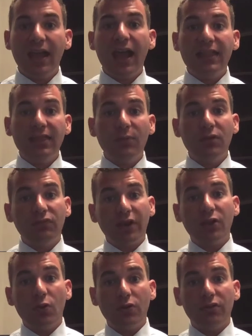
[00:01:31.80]
And then we rank
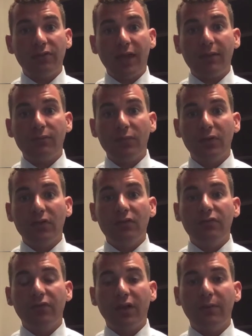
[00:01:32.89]
order them
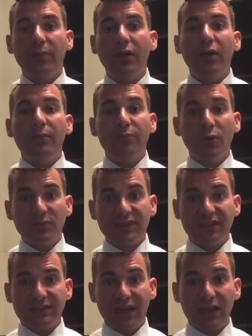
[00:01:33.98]
from most
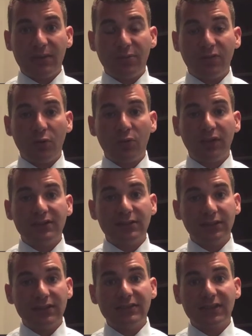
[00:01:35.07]
anxiety provoking to
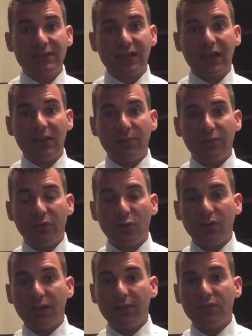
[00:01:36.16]
least anxiety
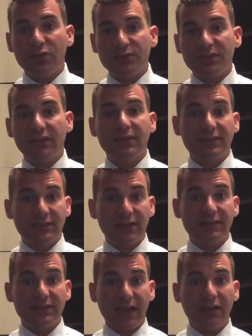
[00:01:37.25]
provoking using this SUD
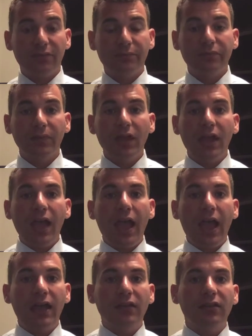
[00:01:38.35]
scale.
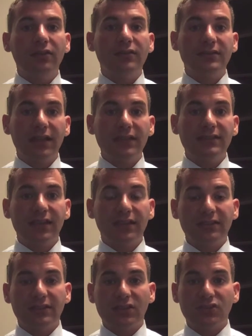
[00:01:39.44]
And the SUD scale
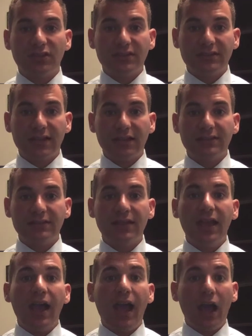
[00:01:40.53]
essentially says
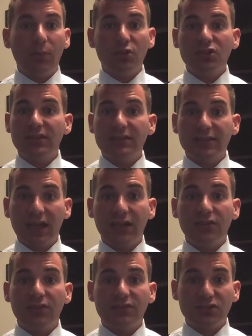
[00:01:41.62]
how much
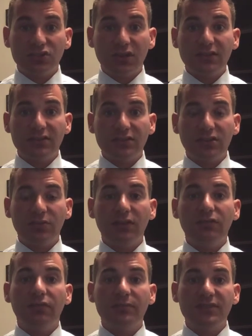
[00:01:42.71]
anxiety or distress are you in
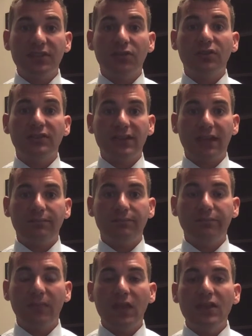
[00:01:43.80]
from 0 to 10.
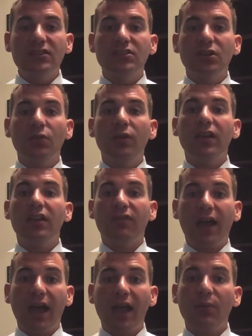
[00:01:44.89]
So if
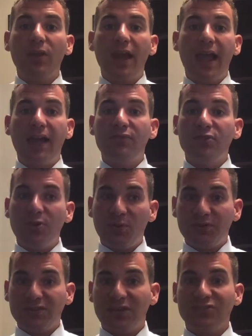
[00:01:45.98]
I were to have you go
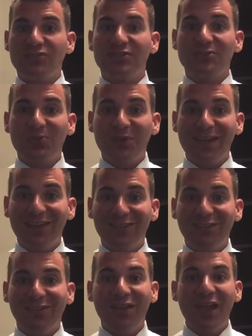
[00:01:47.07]
and touch this door
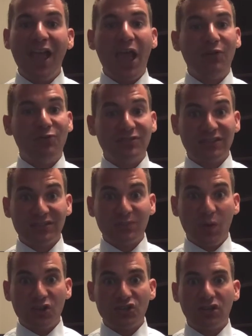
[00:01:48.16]
handle and resist
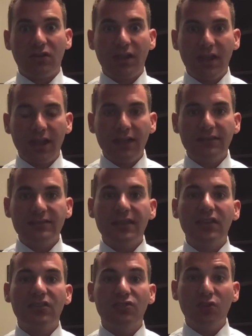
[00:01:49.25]
washing your hands
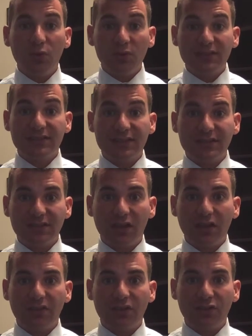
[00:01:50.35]
and notice this
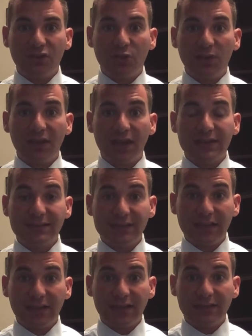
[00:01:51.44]
thought that you're going to get
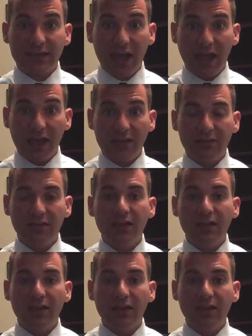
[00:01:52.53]
sick and die,